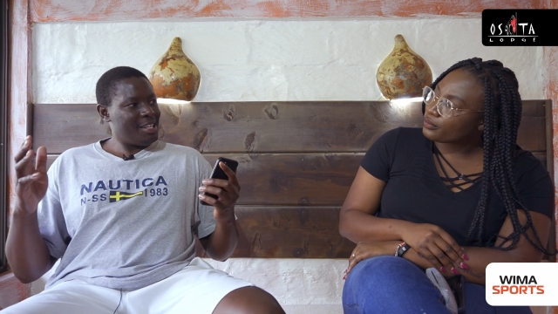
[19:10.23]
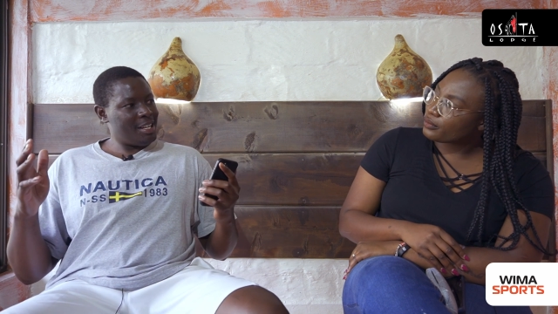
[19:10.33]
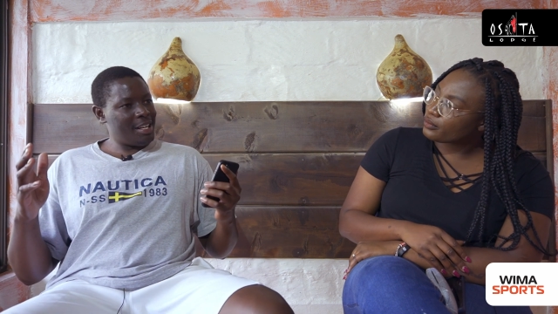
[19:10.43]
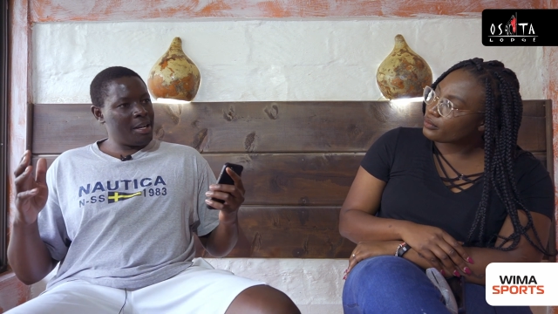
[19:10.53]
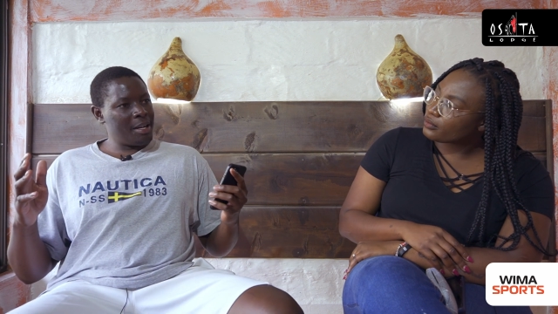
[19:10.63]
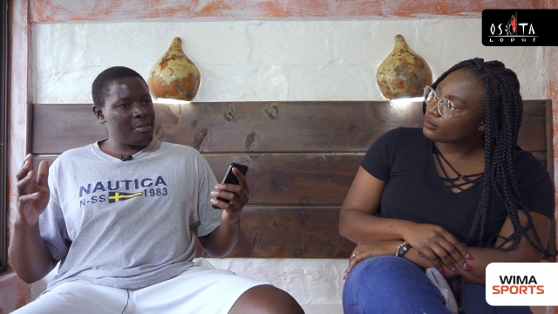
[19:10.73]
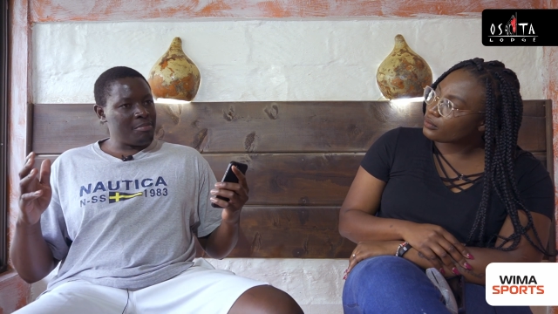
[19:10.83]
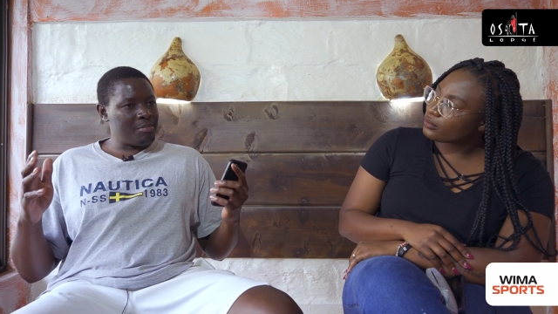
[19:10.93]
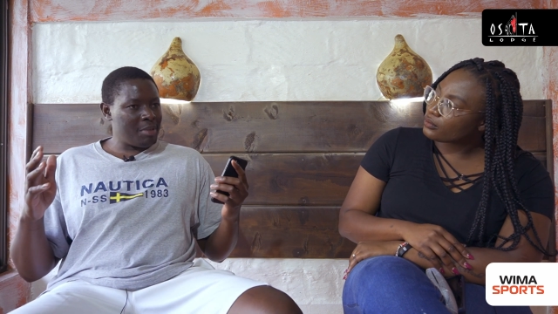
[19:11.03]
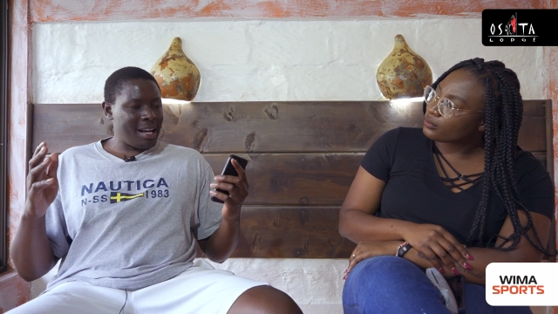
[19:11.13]

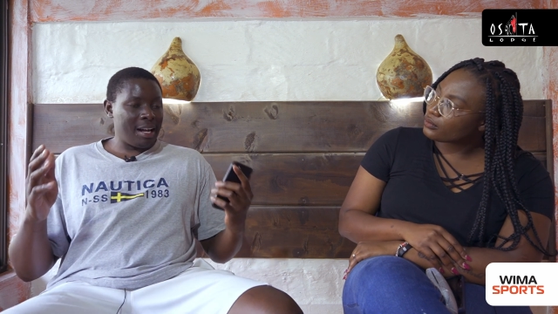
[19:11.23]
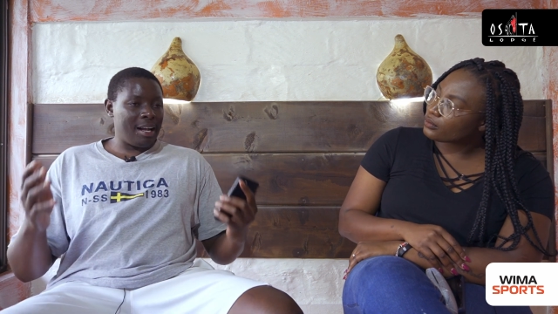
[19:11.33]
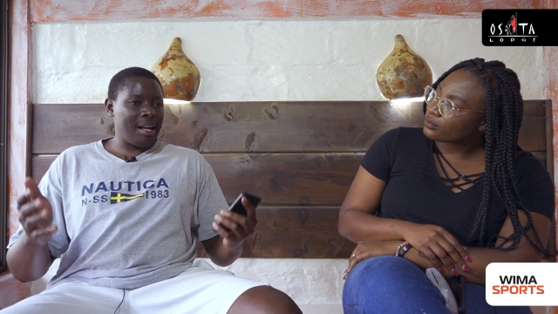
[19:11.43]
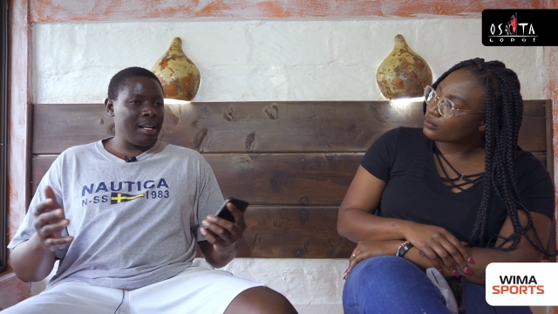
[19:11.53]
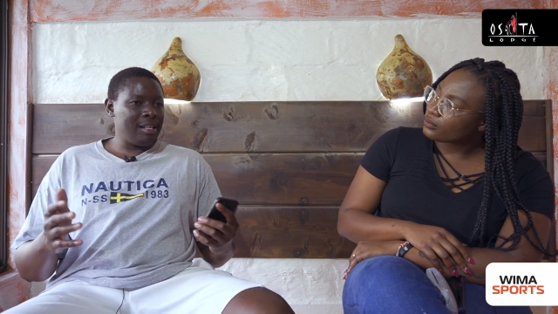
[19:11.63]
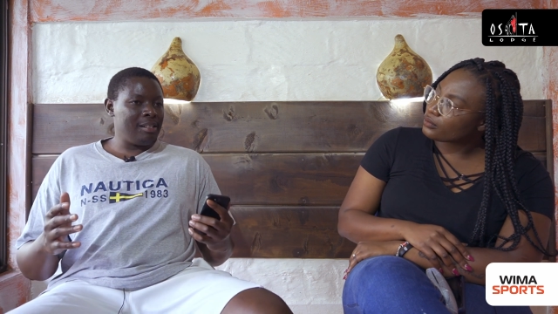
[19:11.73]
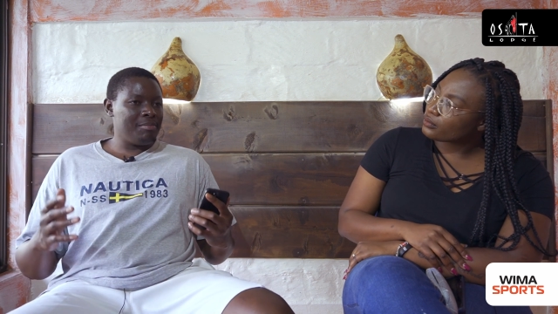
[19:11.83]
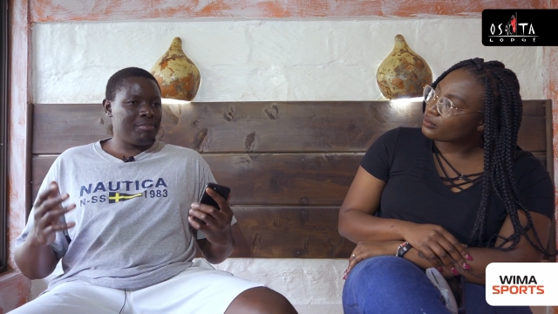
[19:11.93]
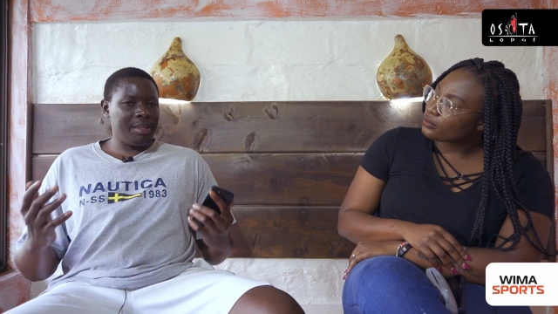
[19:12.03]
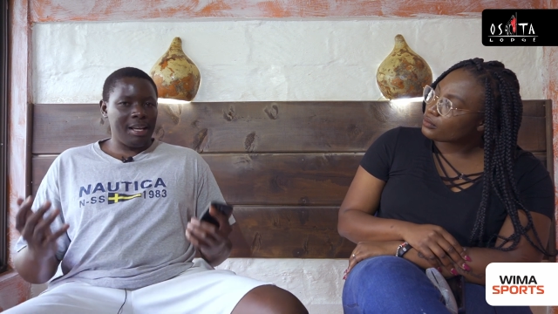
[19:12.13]
Speaker 1: um, a girl,
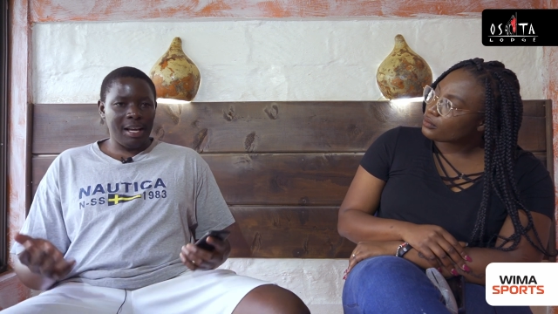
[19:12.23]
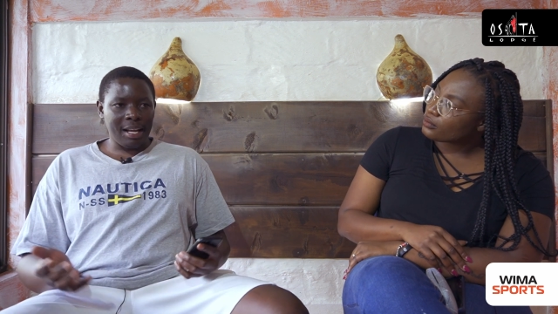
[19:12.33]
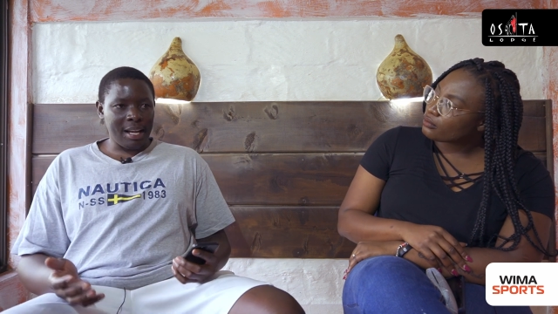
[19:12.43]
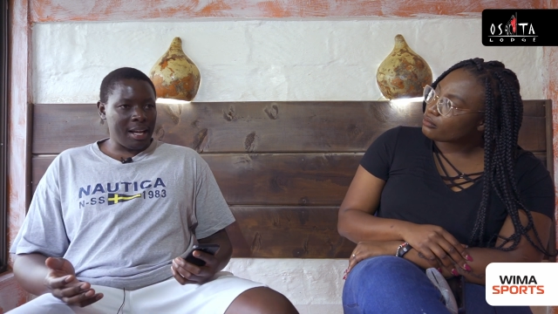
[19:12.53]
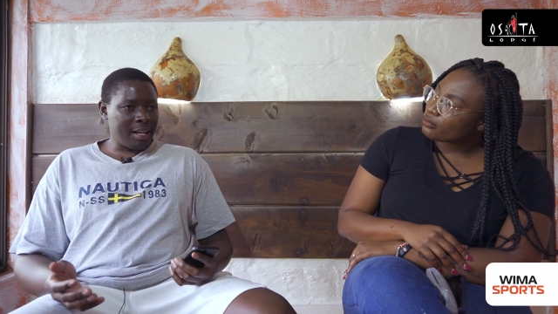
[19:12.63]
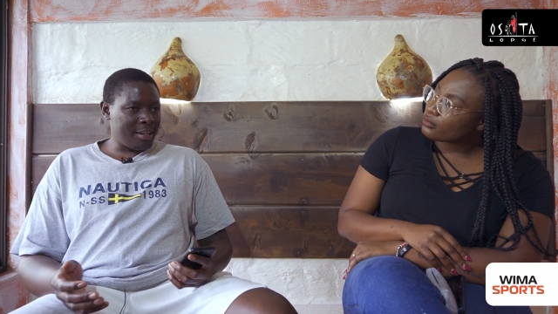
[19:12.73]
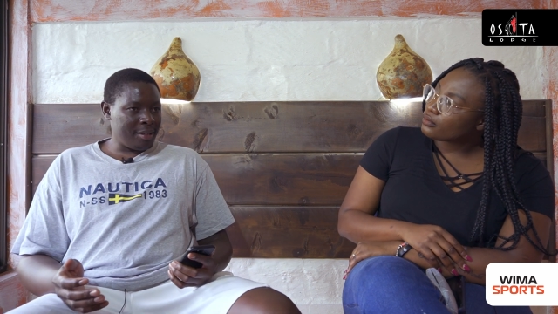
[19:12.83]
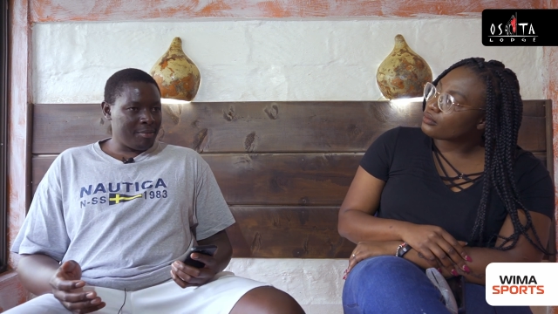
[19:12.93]
a guy.